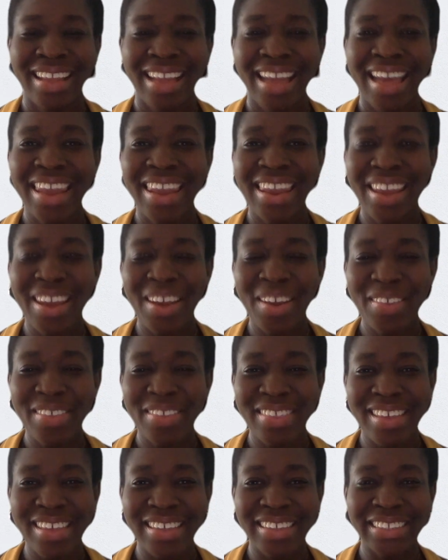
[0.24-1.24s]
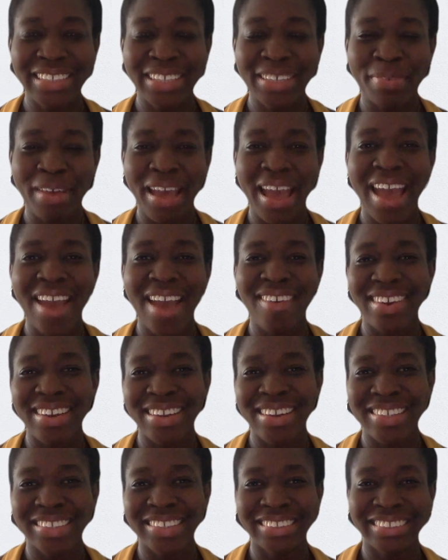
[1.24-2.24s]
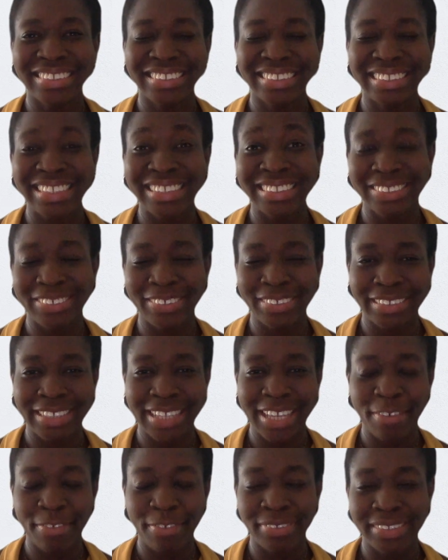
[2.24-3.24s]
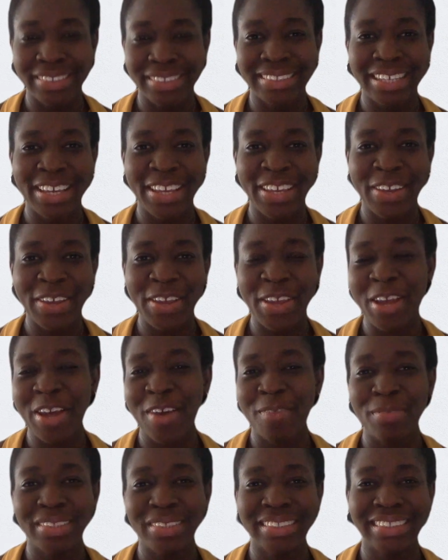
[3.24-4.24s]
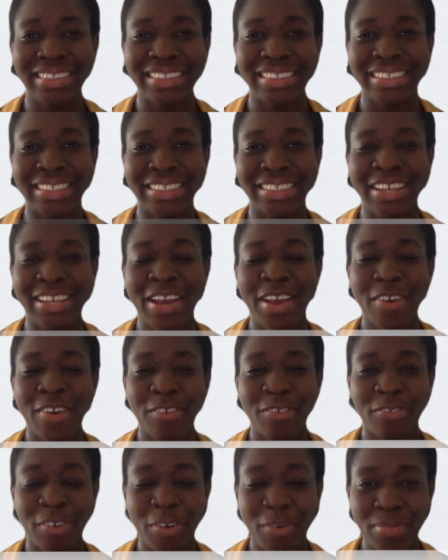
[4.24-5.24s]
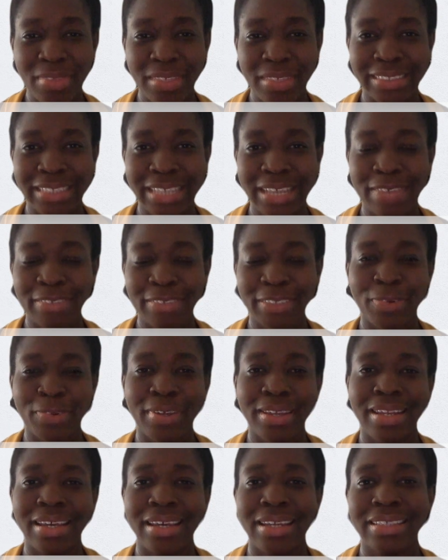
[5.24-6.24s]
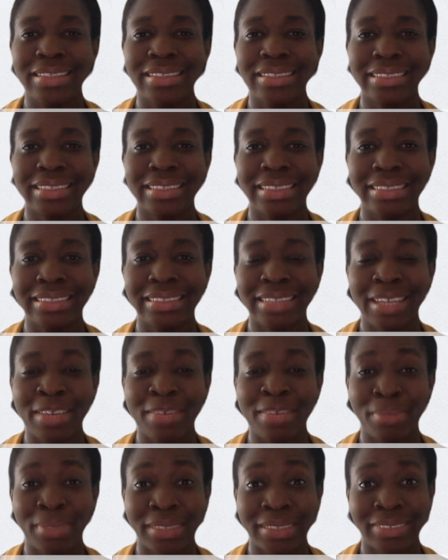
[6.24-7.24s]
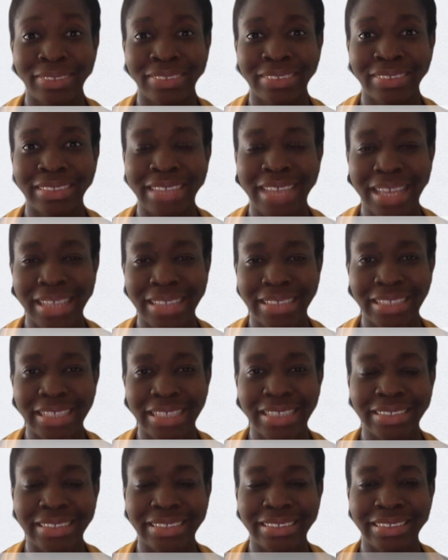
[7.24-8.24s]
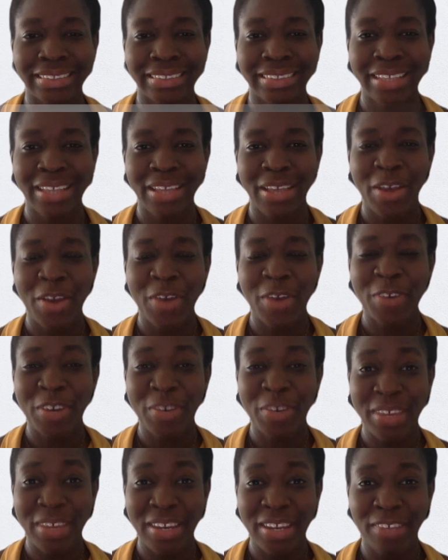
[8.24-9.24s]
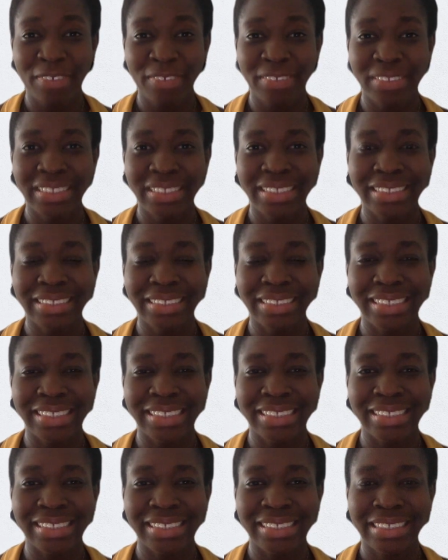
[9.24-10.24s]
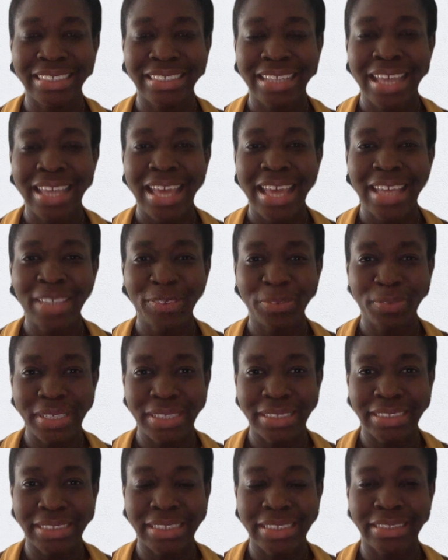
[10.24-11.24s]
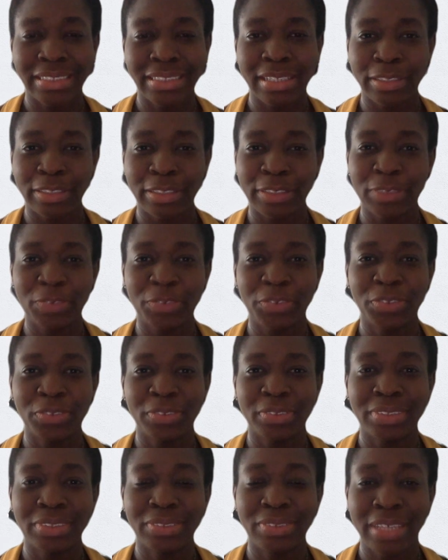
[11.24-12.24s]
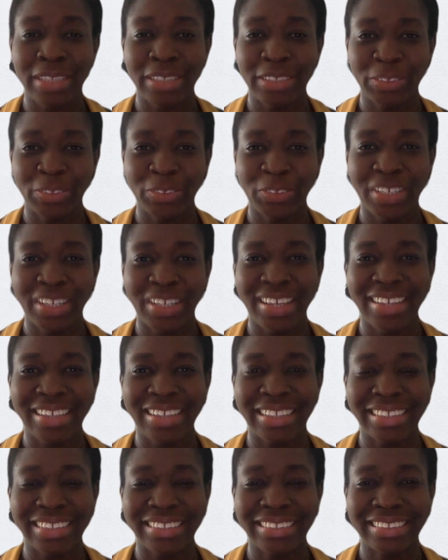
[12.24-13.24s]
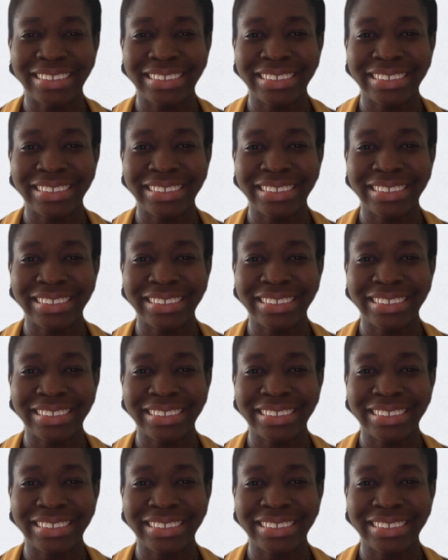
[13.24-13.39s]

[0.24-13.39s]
Hello there, dear parents. It's Dr. Hefsi Tago coming to you from the Town Square Learning Centre in Basildon, Essex, where we love teaching and we teach our children to enjoy learning.